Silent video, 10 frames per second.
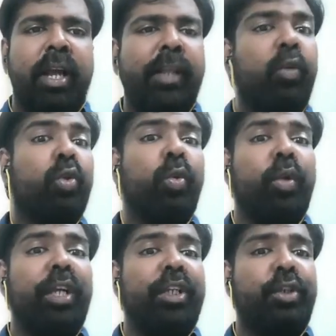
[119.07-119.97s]
and
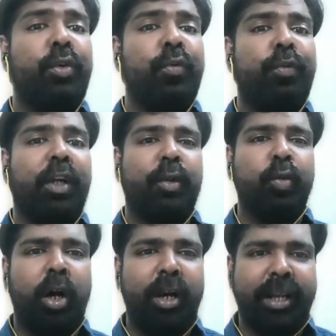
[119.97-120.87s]
also issue
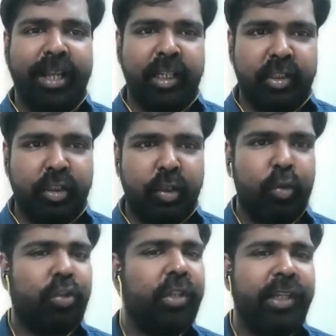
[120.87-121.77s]
fatwa against
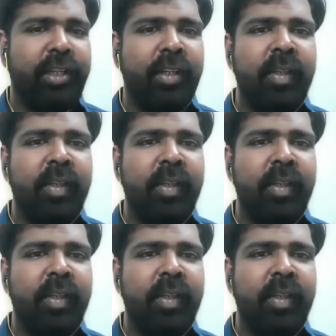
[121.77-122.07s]
Rushdie